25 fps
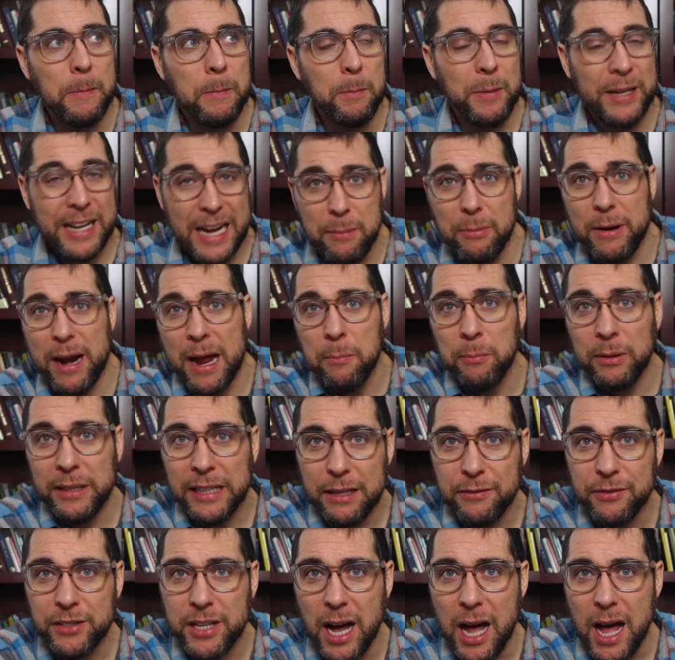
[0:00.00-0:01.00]
But Abraham
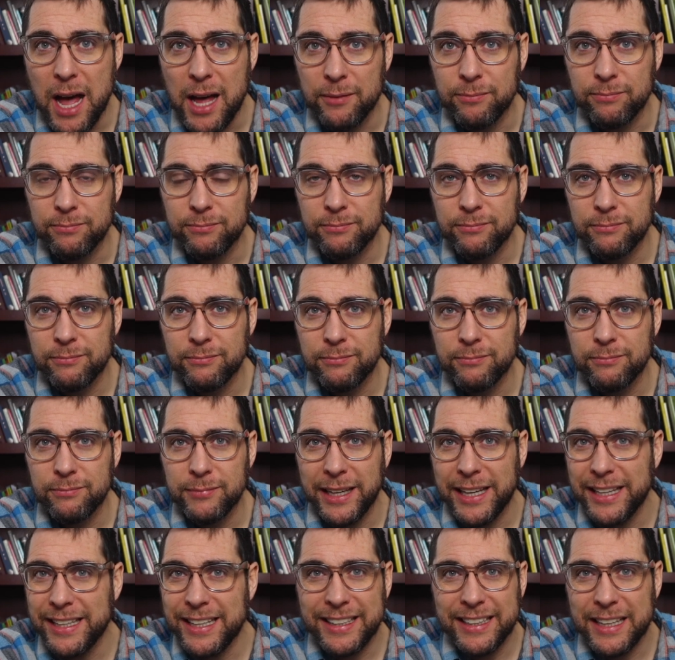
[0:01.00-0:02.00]
believed God
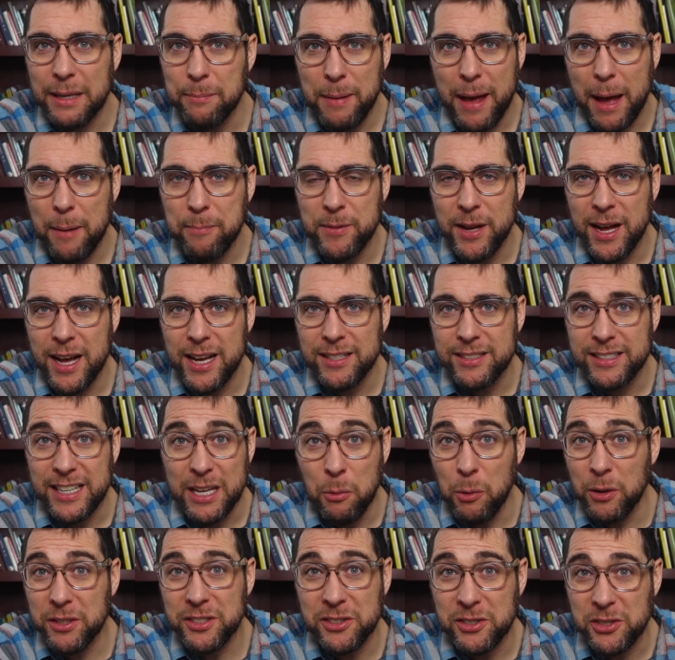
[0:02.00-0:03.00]
he didn't get baptized.
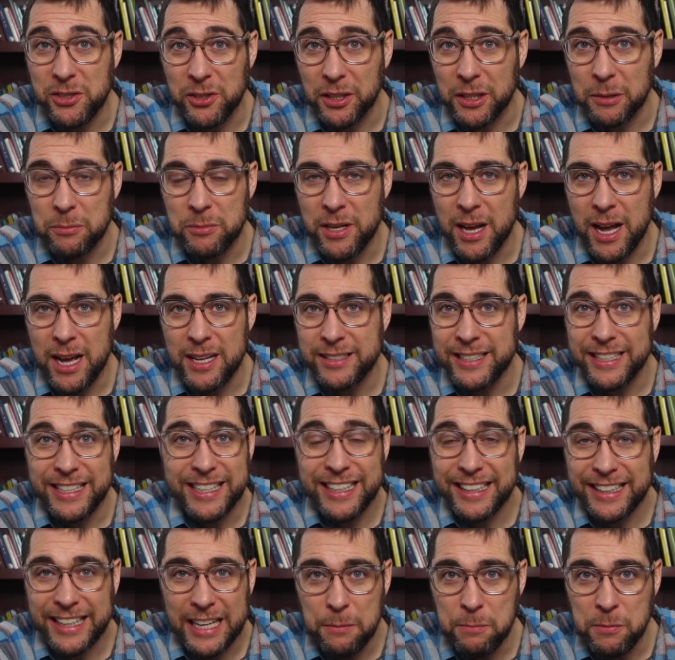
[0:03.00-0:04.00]
He wasn't circumcised. He
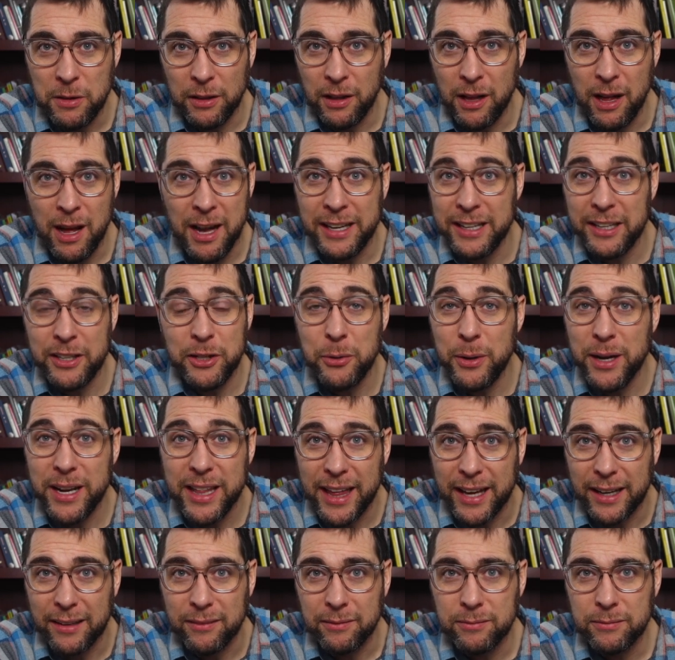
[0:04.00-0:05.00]
didn't keep the law. He didn't do
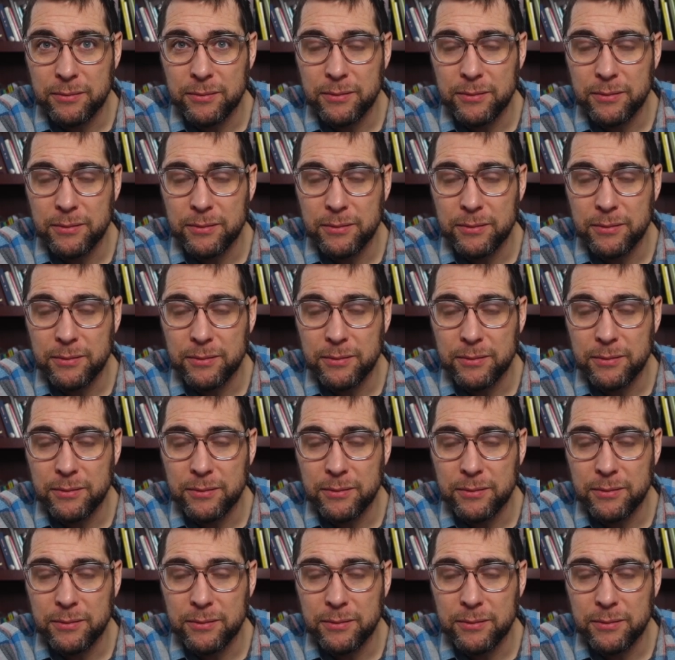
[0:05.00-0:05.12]
anything.